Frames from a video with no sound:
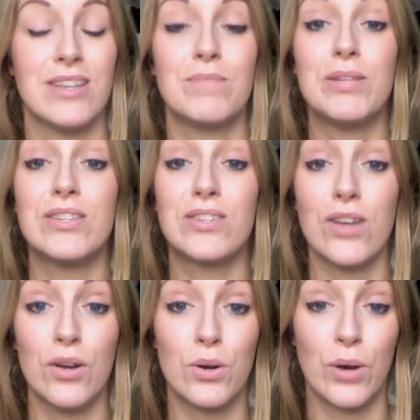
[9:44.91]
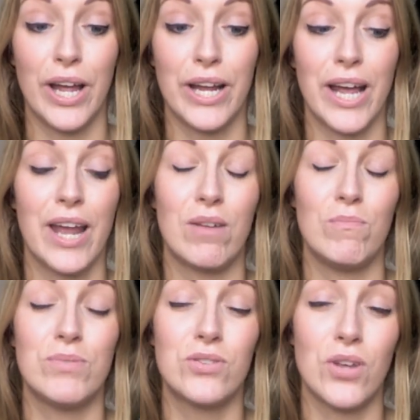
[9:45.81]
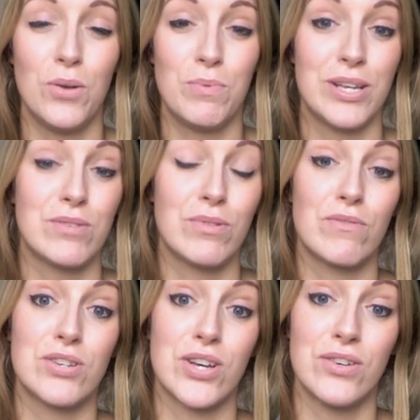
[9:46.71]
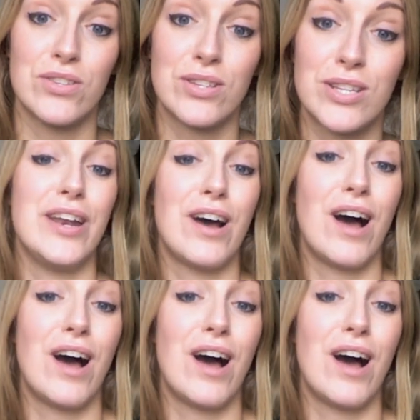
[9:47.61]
It's been so quick and I'm so pleased with the results.